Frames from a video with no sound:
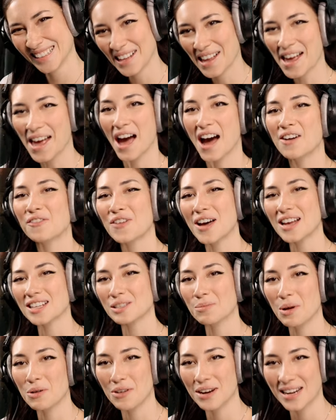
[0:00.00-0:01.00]
How fast am I
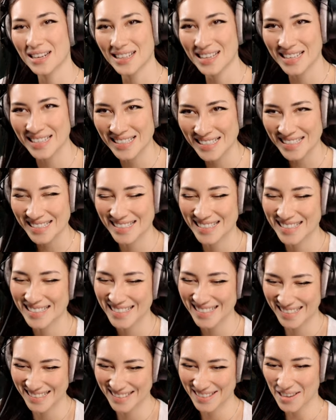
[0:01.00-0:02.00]
reading this?
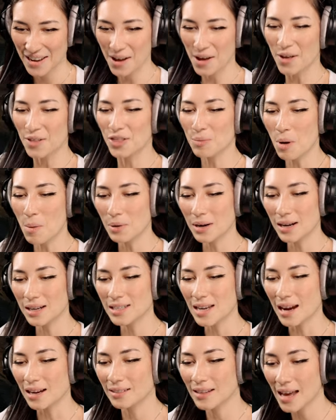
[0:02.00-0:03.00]
The moment an
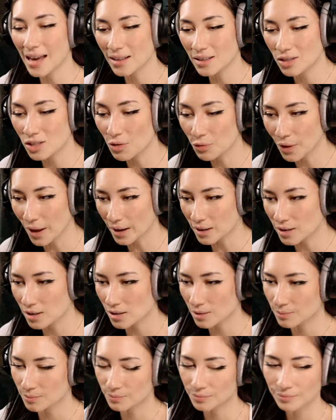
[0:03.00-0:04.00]
attack lands, deflect.
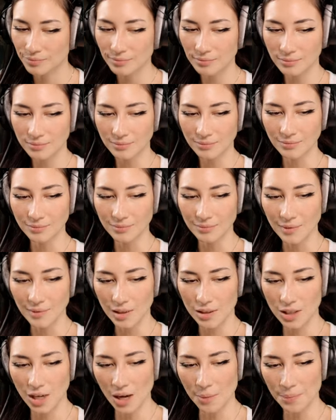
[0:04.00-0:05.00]

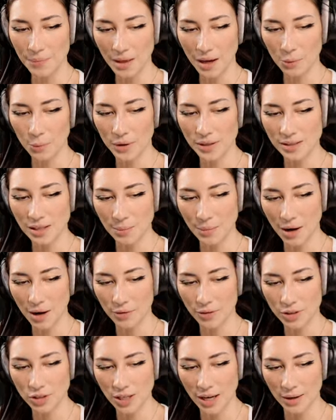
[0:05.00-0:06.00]
Yep, I win somehow. The
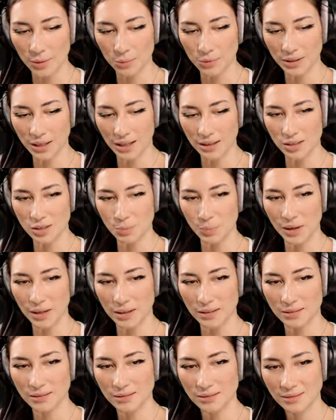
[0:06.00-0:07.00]
chat will get the split.
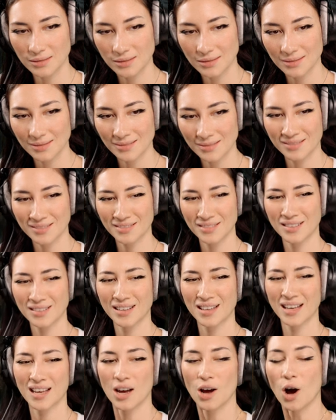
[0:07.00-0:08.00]

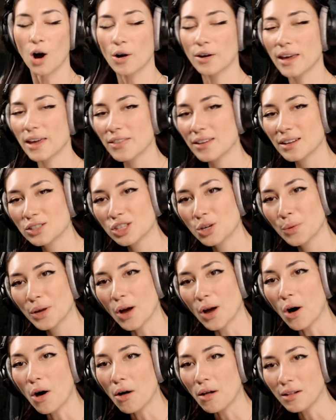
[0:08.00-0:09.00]
Okay, then should we
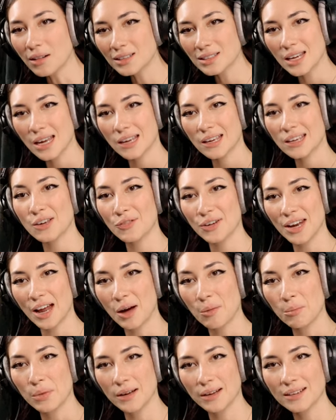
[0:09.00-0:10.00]
all take give a
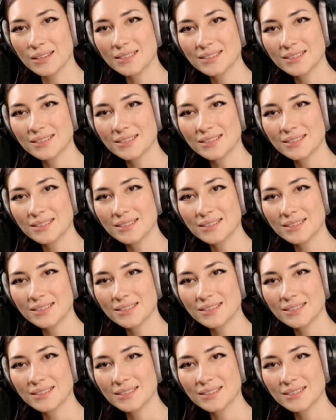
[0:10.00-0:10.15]
number?